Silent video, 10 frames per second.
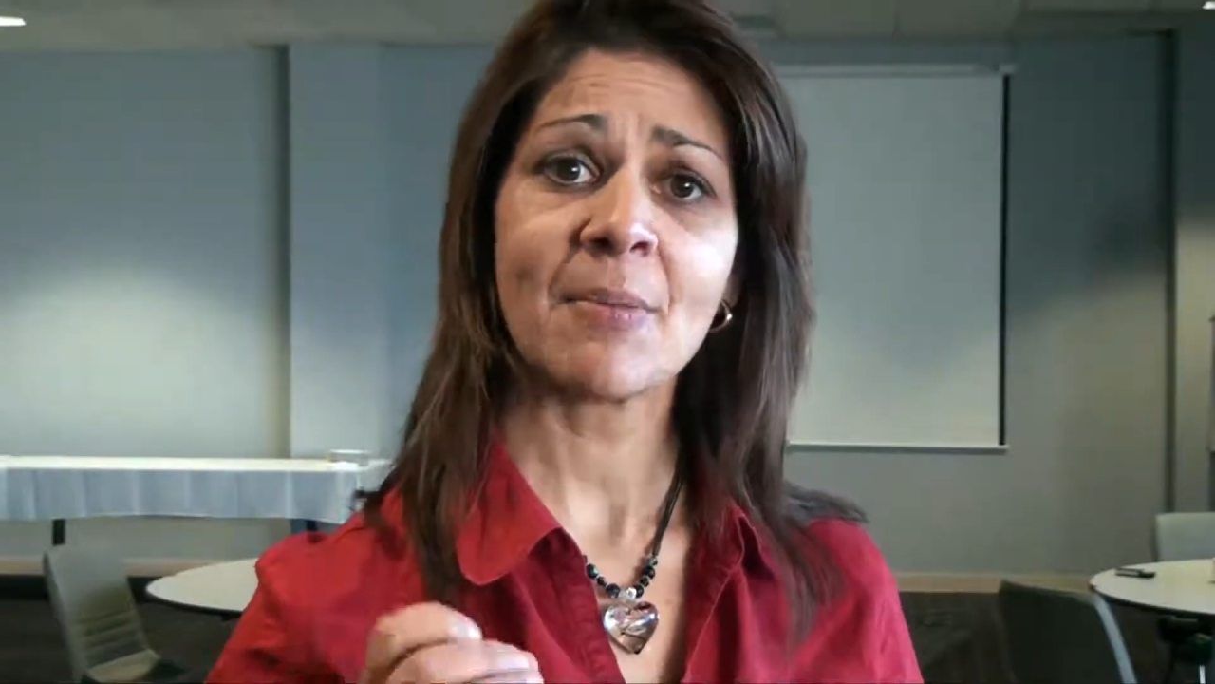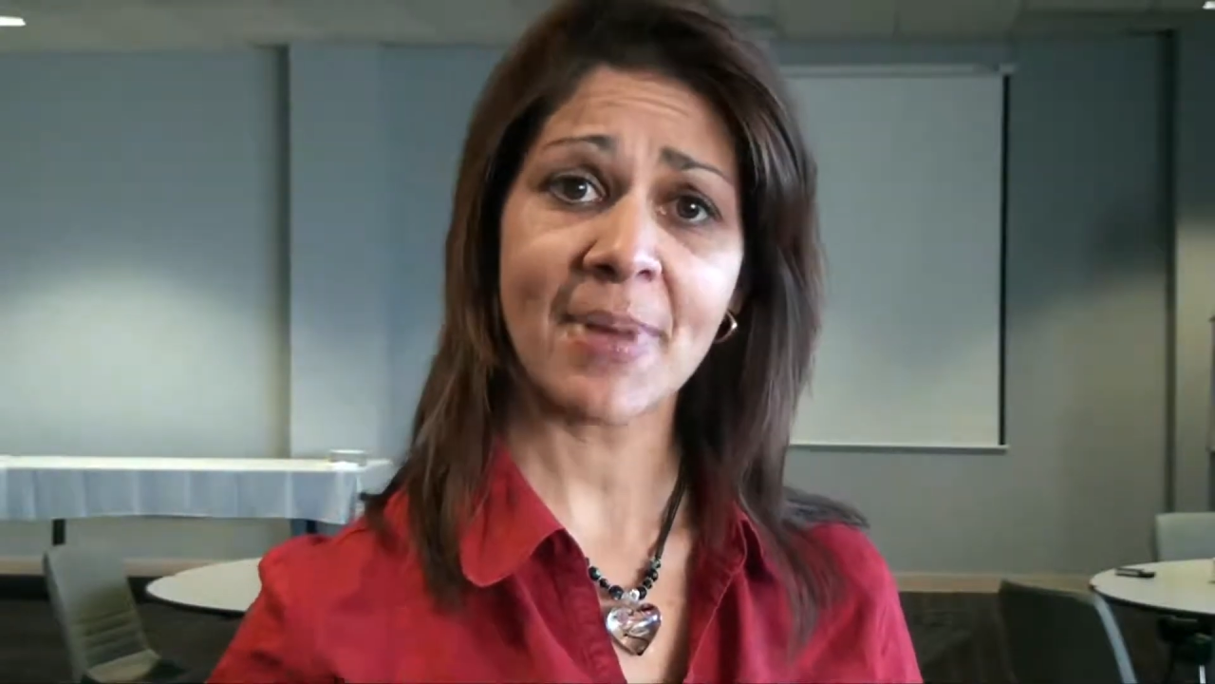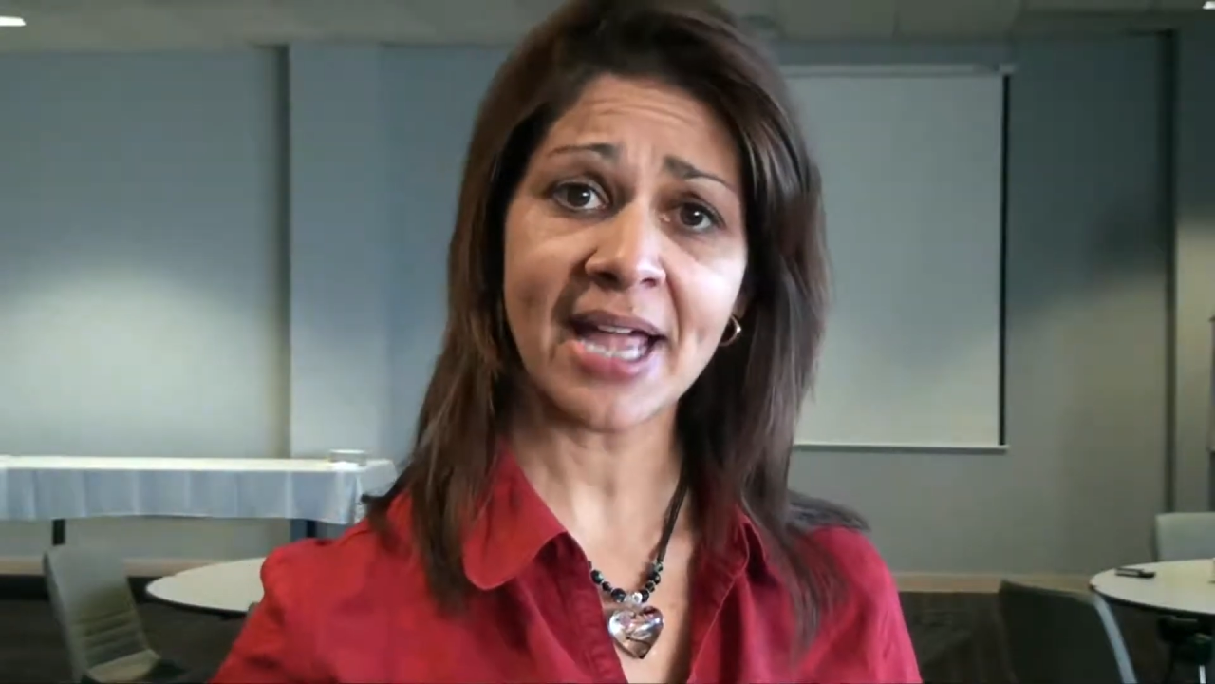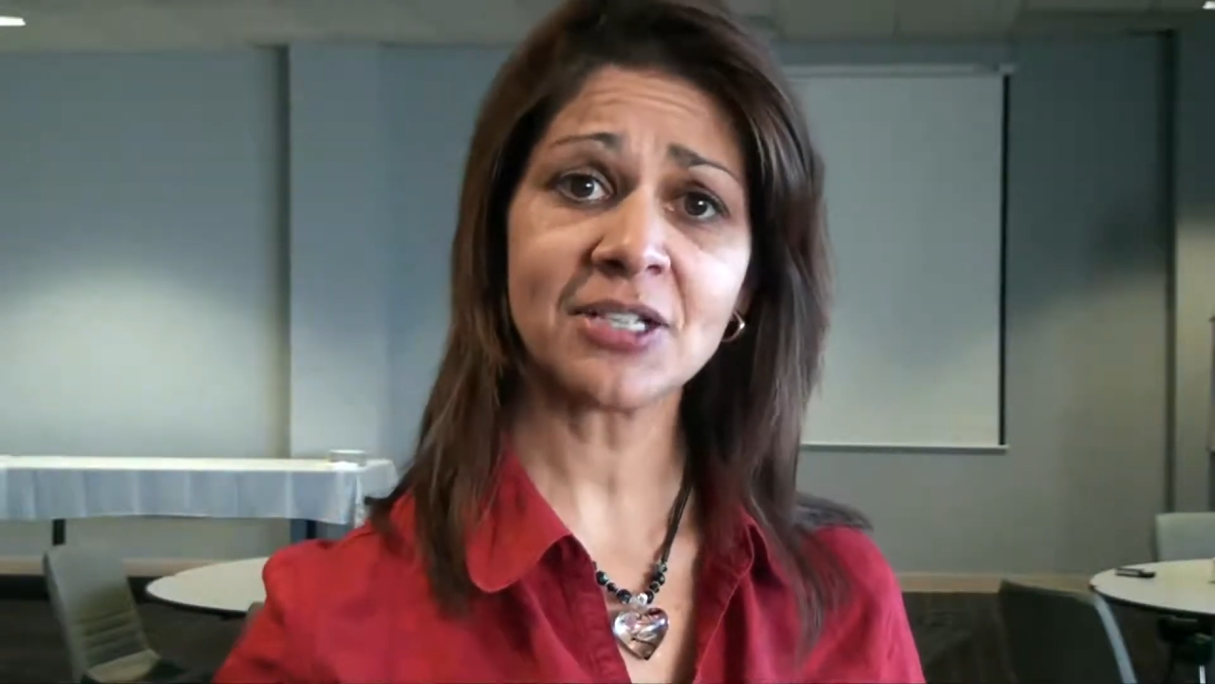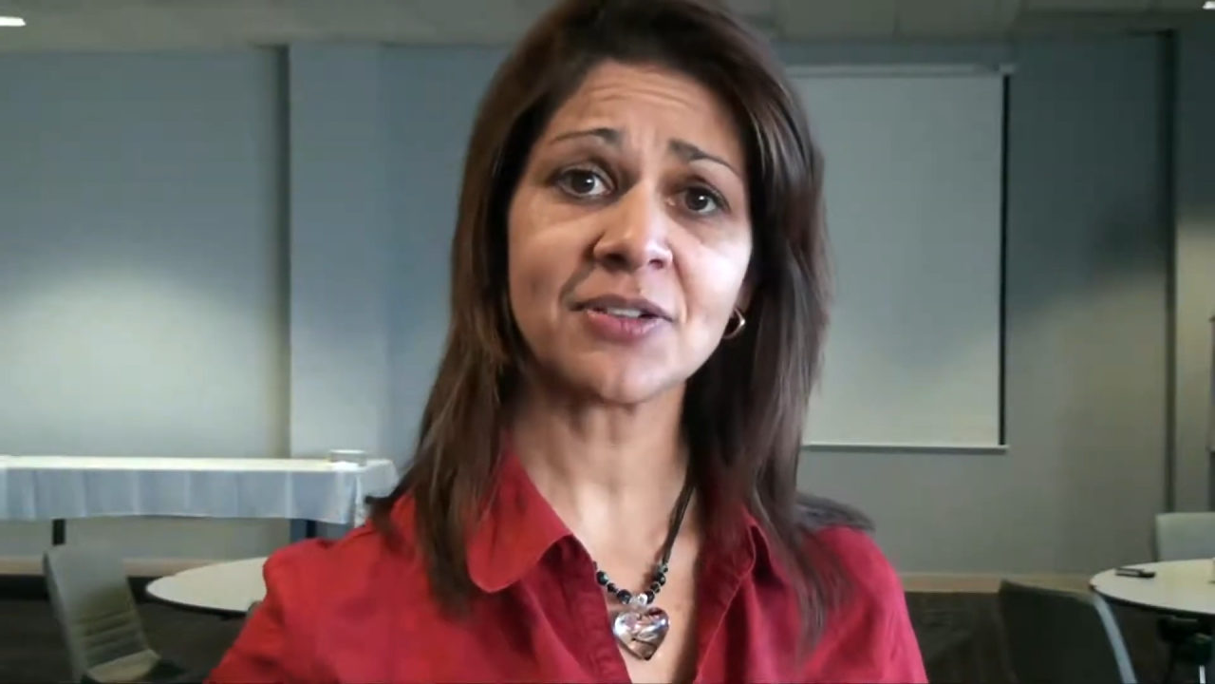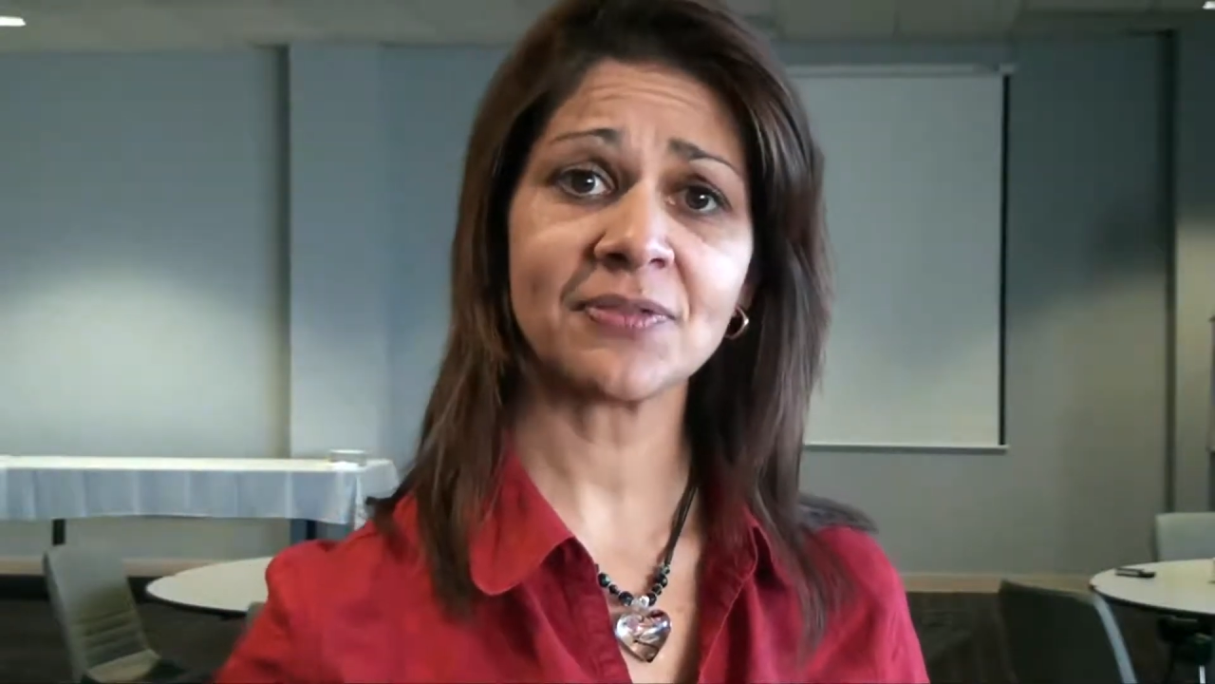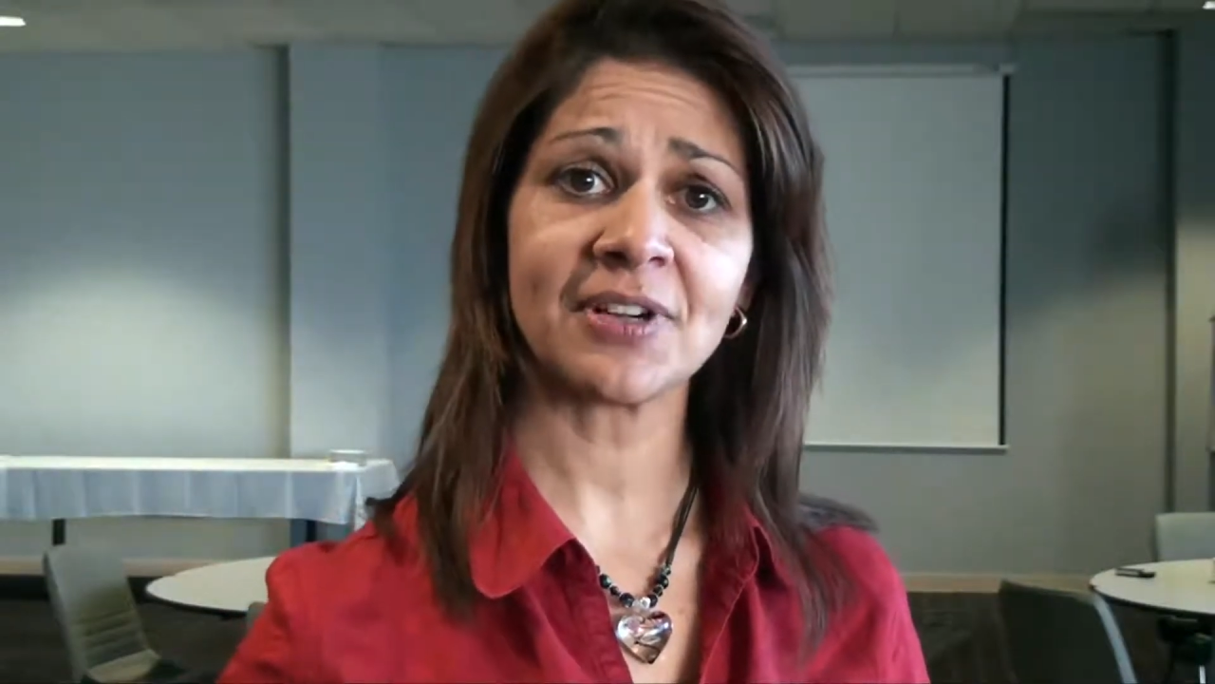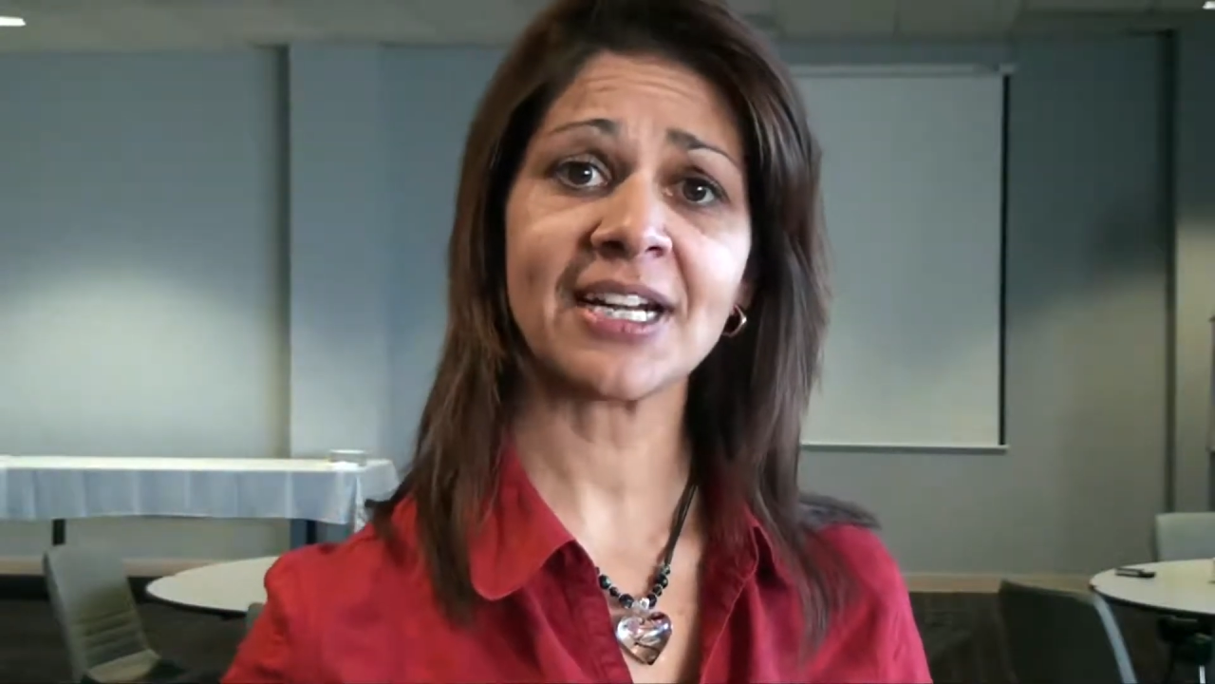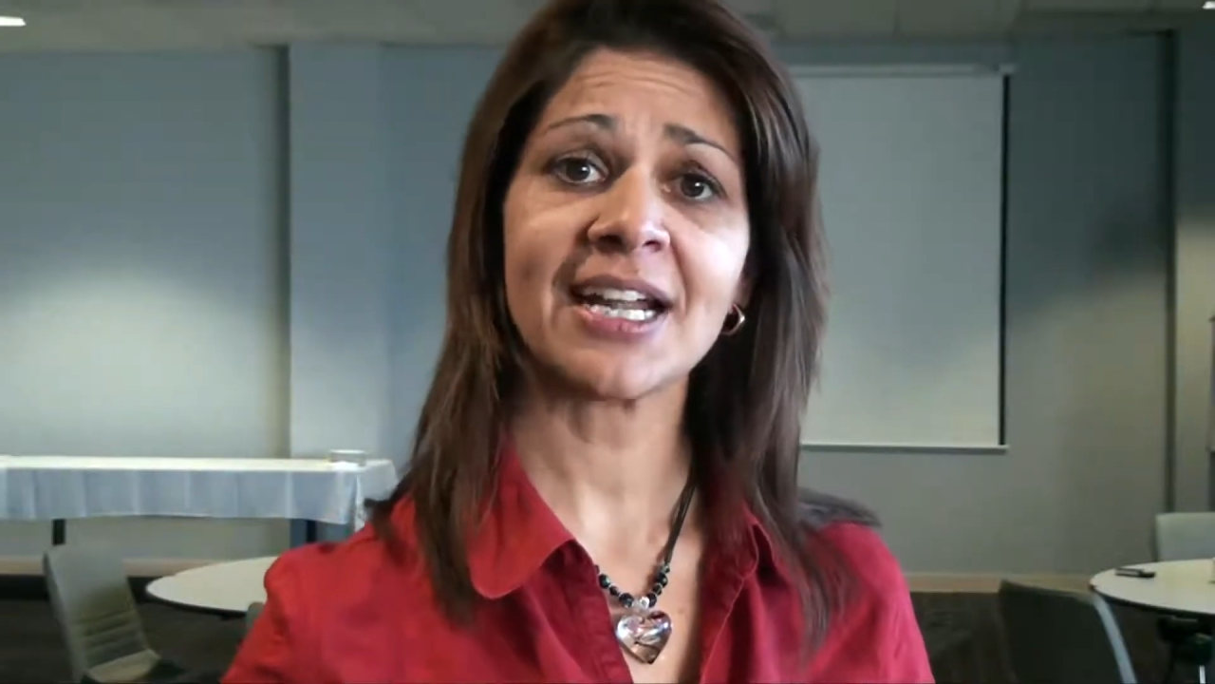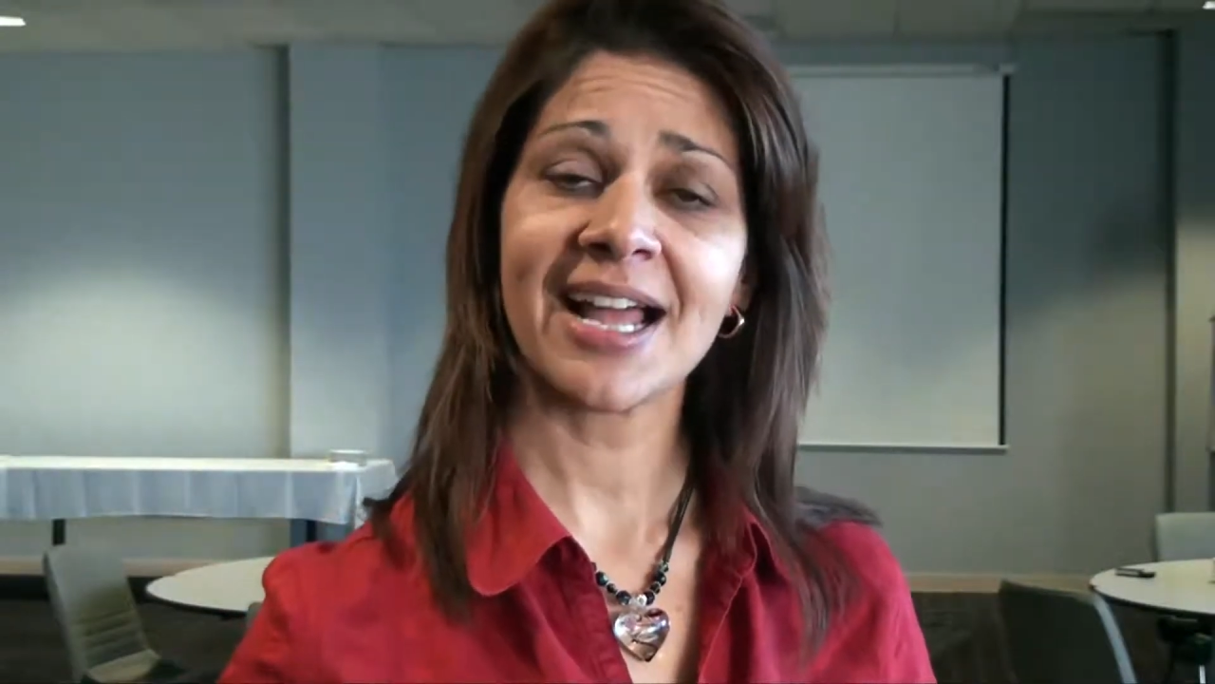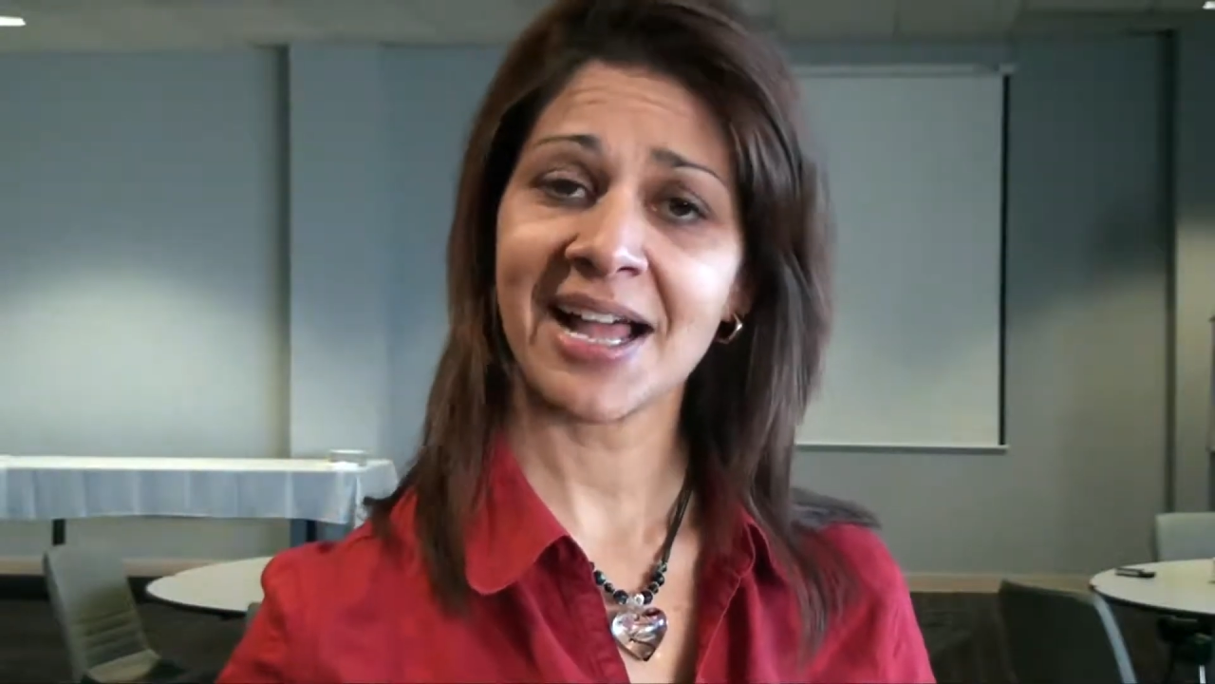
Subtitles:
back to front,